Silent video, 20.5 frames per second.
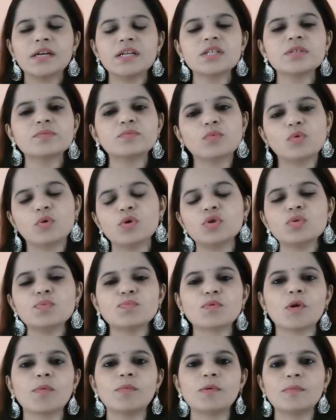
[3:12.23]
it is
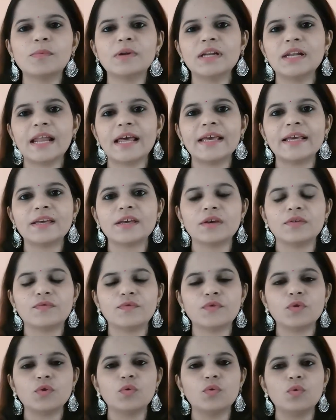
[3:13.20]
most probably like,
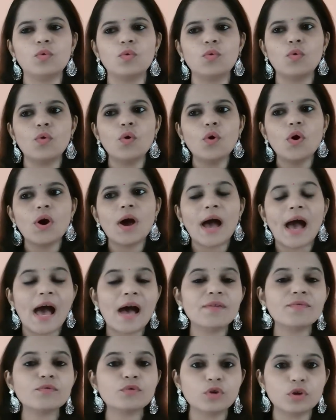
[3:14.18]
if you
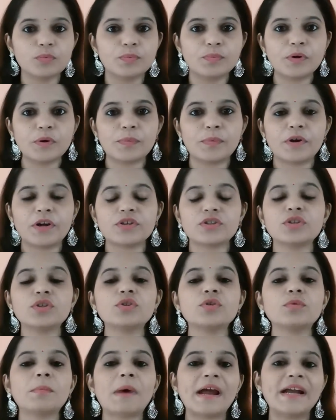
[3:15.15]
have good
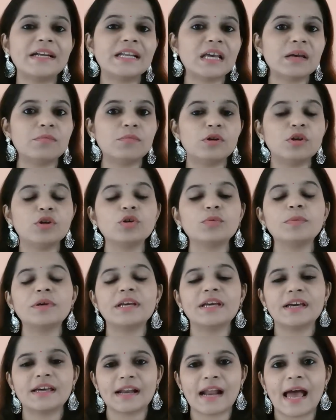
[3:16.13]
preparation, you might able to
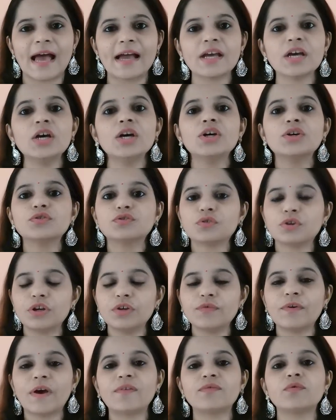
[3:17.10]
be crack
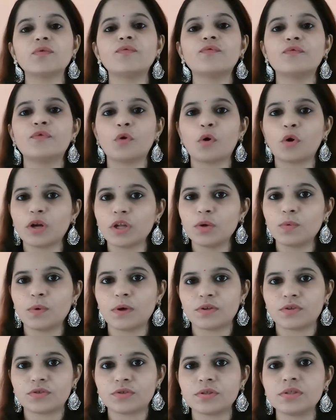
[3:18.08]
35 to 40
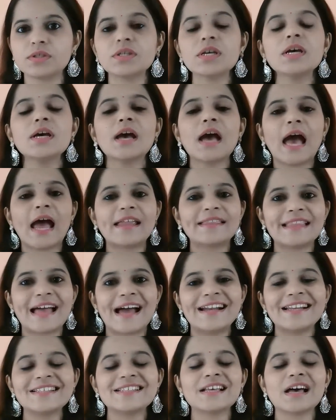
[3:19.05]
questions, and
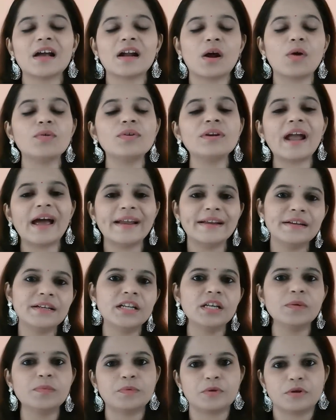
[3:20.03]
that is around
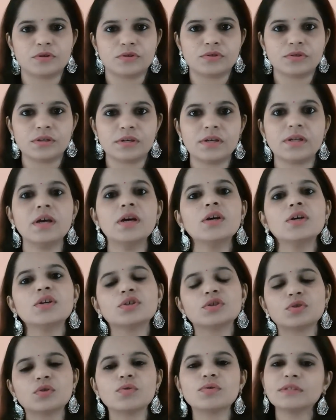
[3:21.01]
90%.
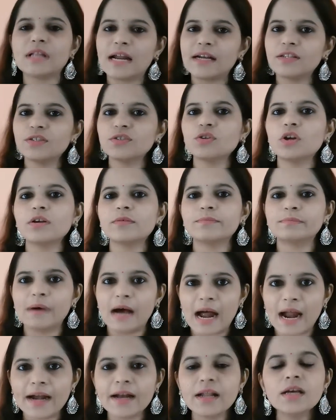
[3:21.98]
So that is not
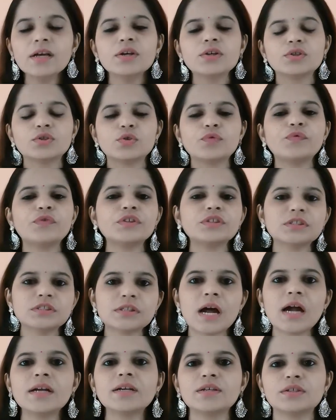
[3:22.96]
bad. So for
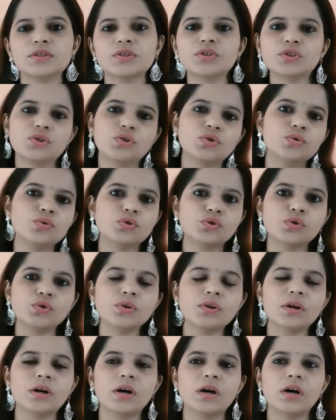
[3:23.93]
starters you
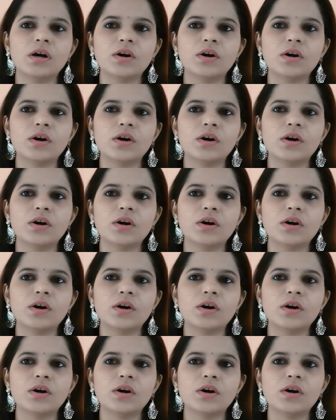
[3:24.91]
should